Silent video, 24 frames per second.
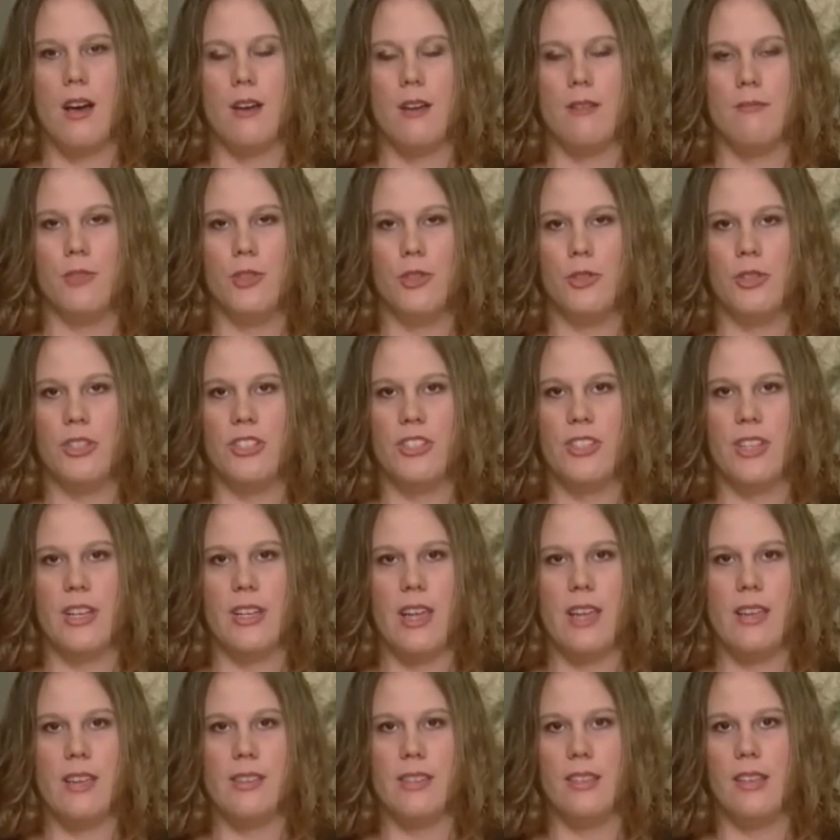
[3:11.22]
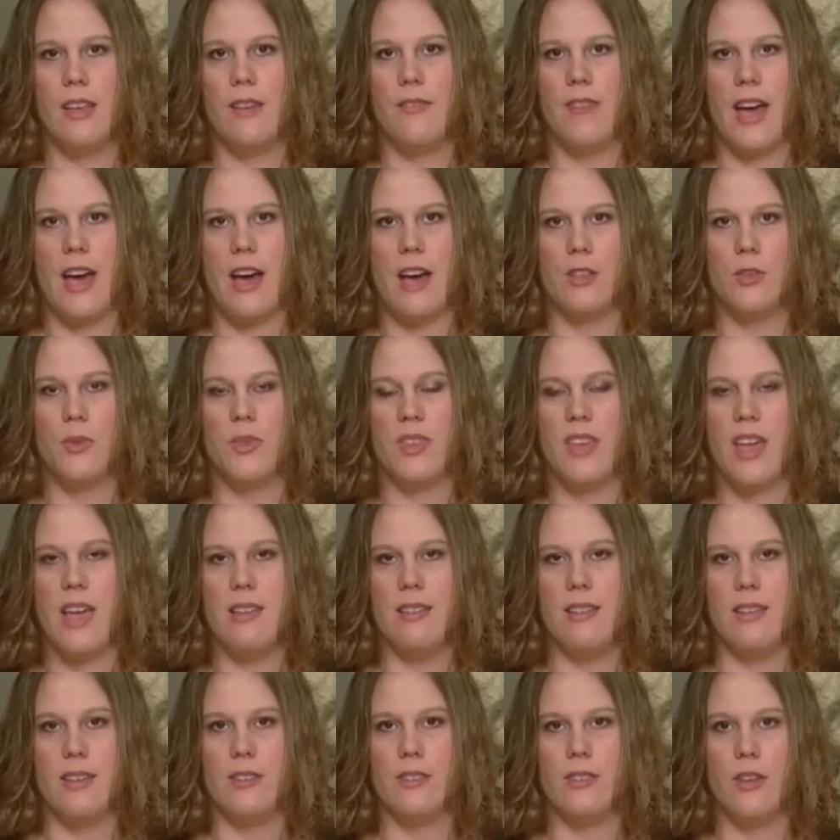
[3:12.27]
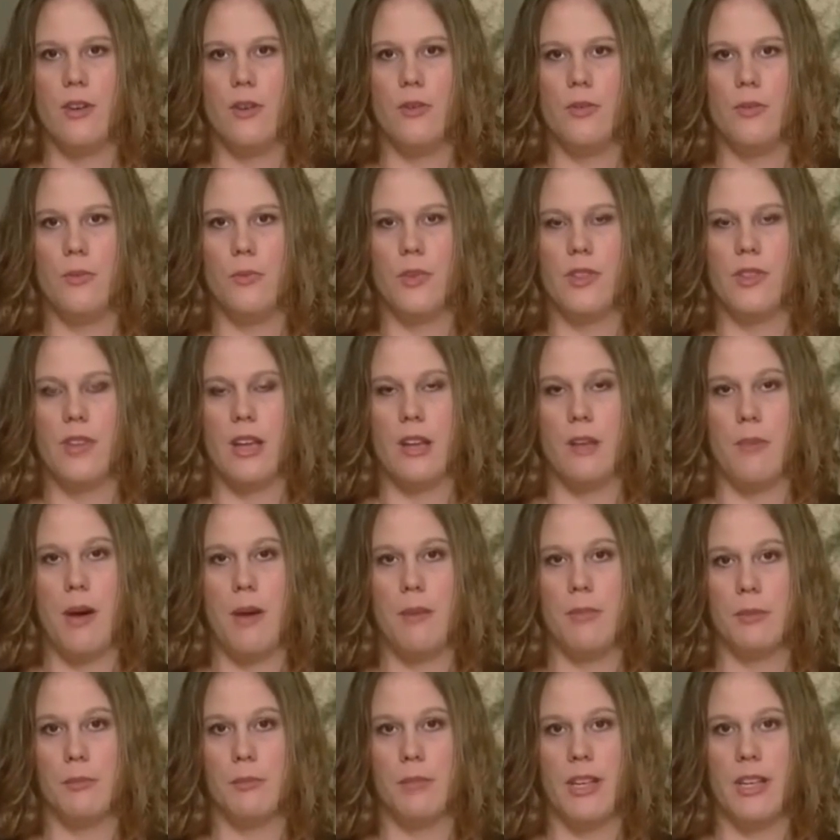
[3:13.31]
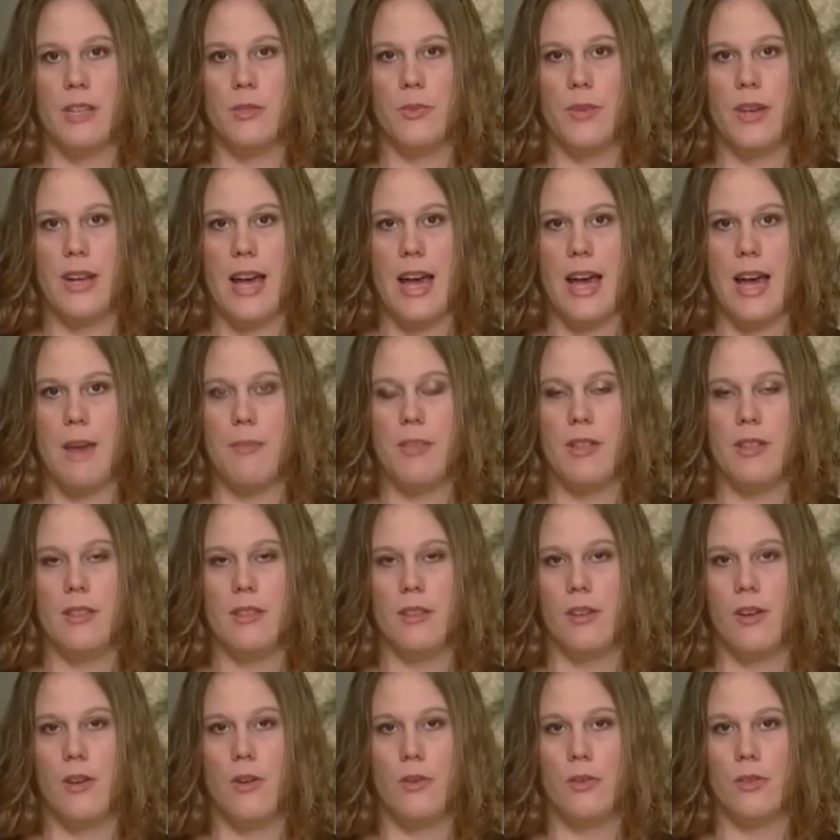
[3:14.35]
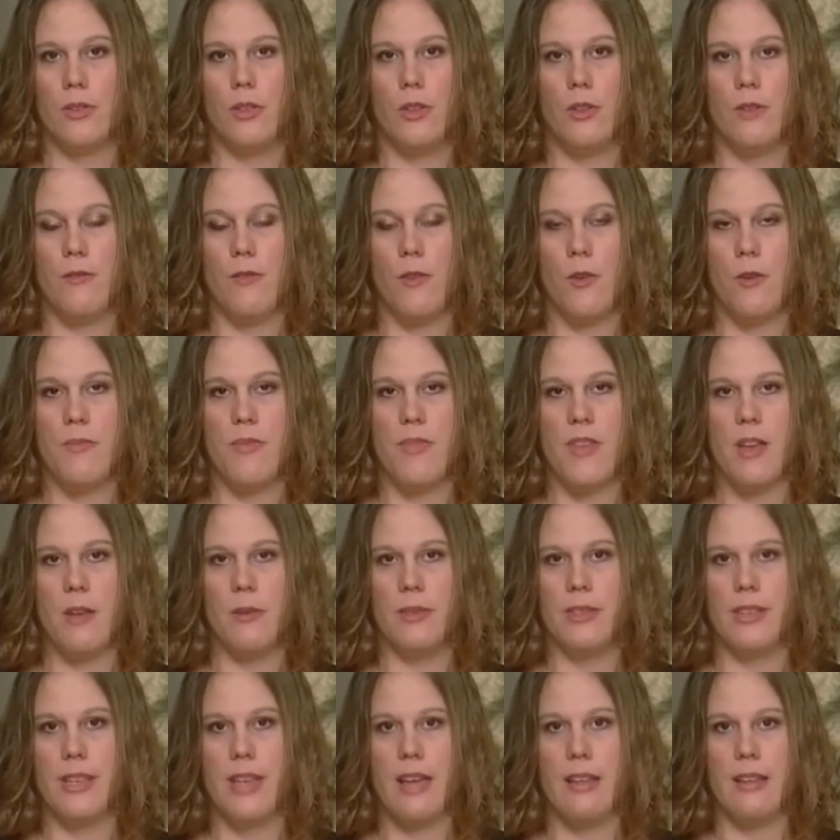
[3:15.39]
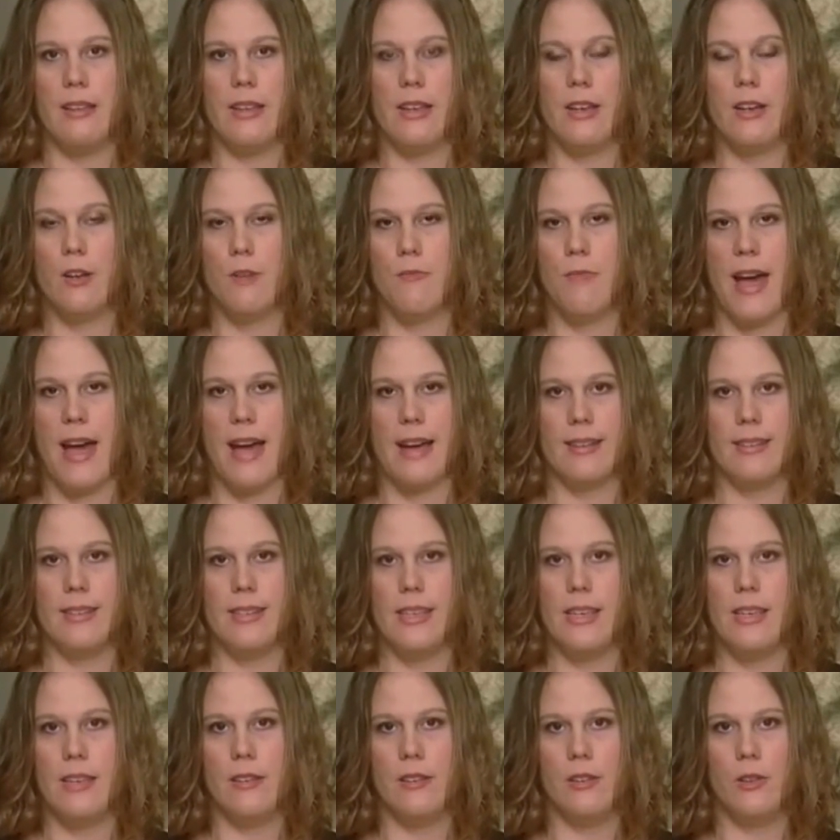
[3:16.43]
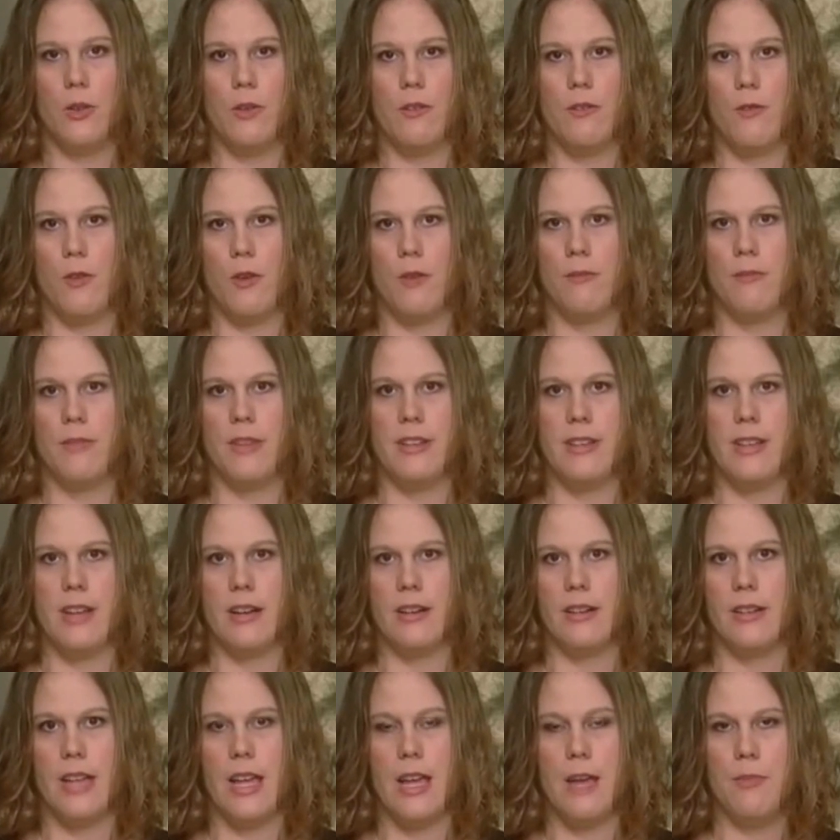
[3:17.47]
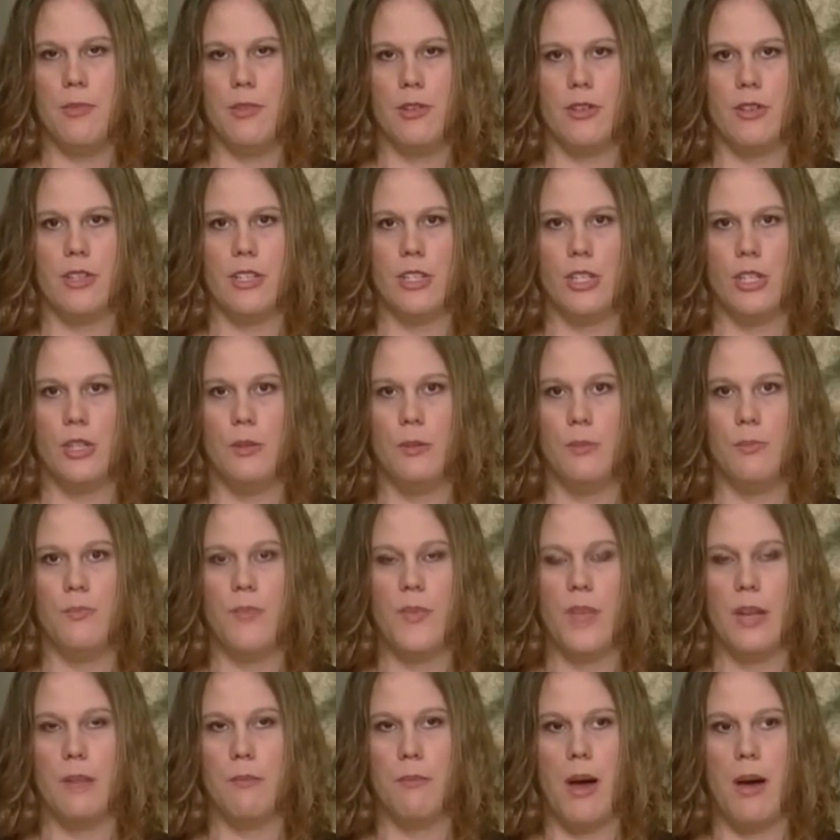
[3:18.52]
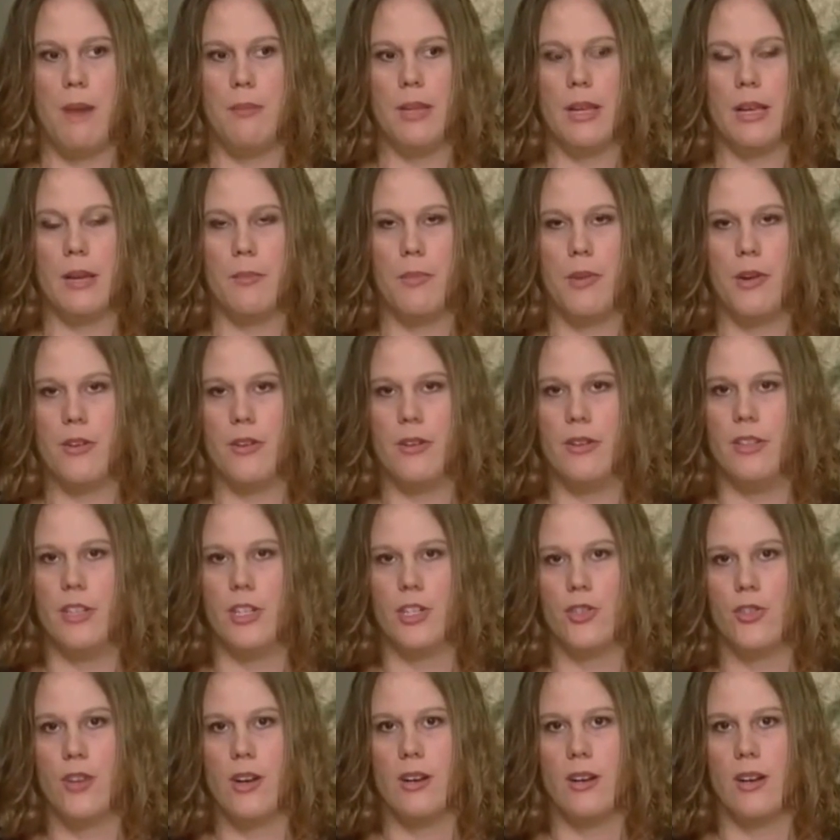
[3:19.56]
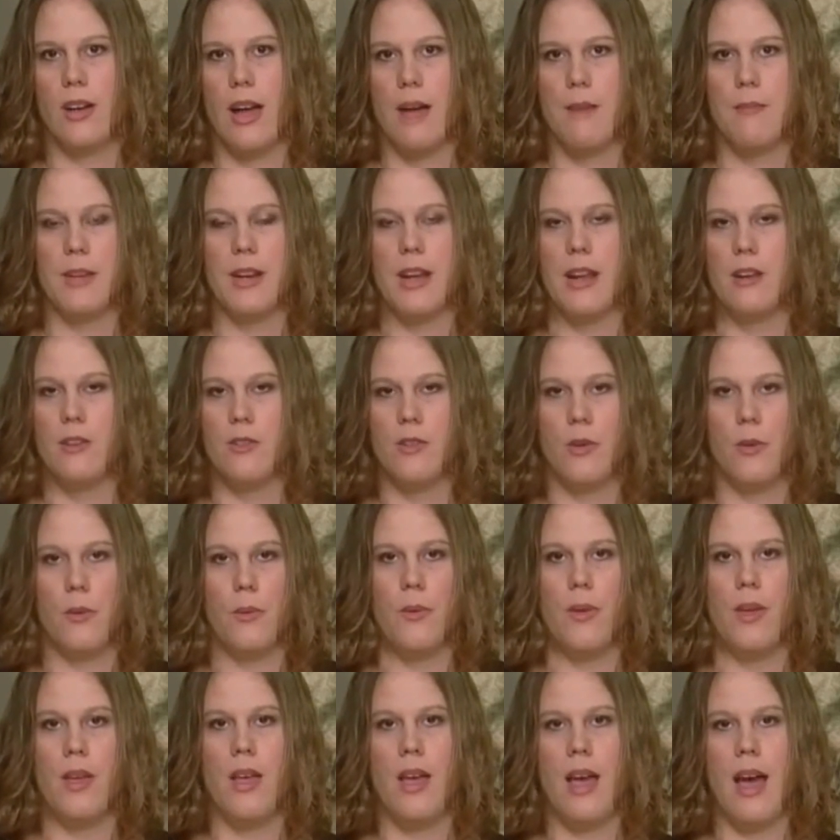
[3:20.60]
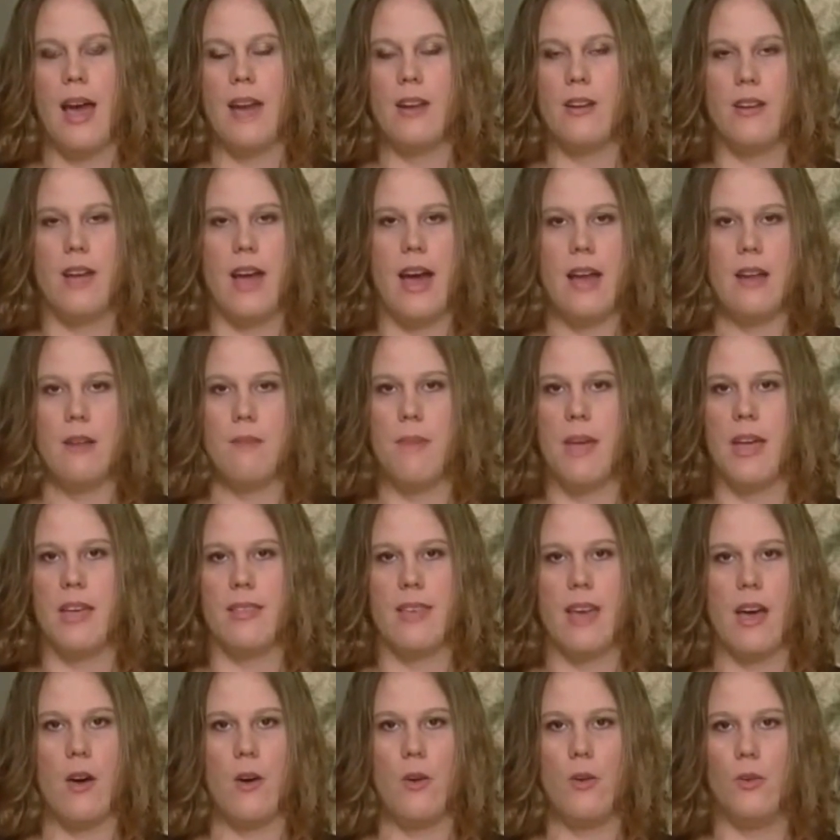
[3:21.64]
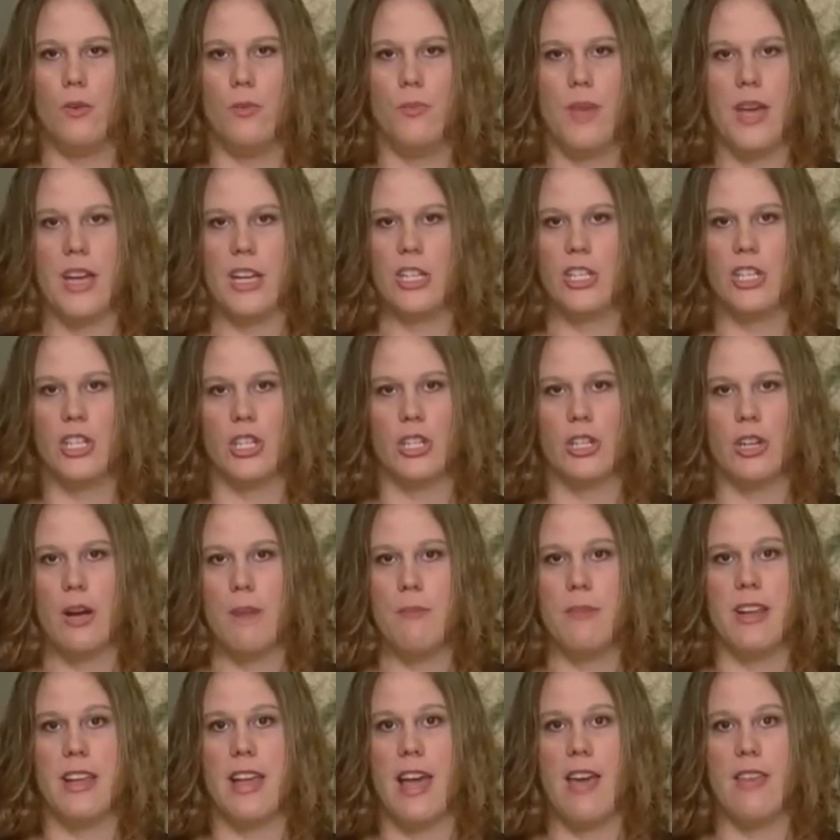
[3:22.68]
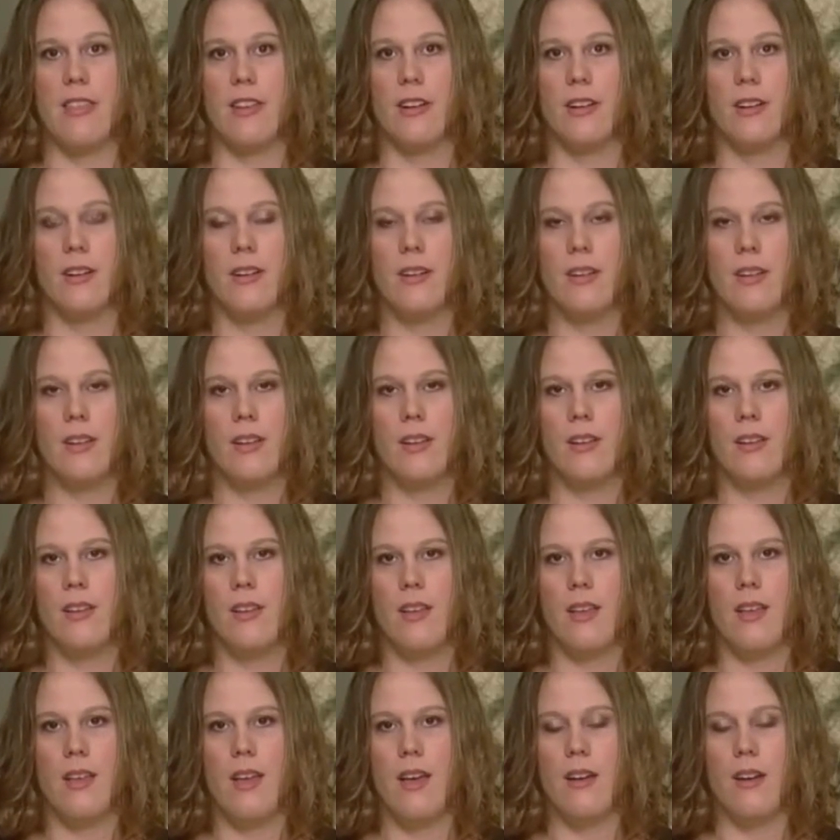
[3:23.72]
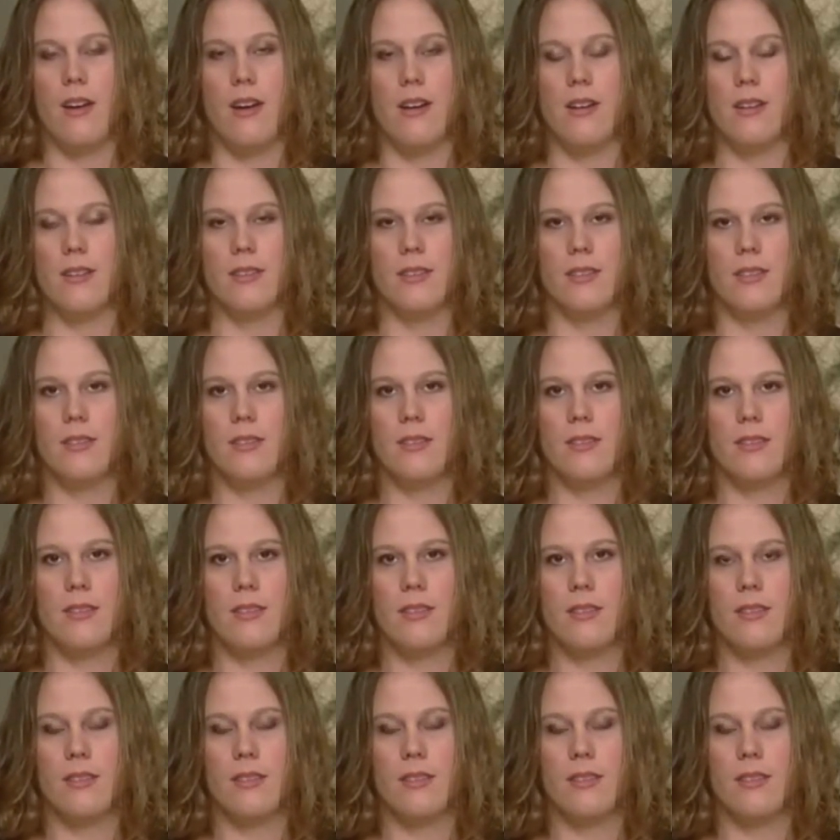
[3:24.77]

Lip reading: George said Caylee left the house with Caylee, so were they in a public place when it happened? The whole chloroform thing, was Caylee in her back seat chloroformed and duct taped, or did she in public put her in the trunk? I mean, I don't know how to make that whole picture come together at all.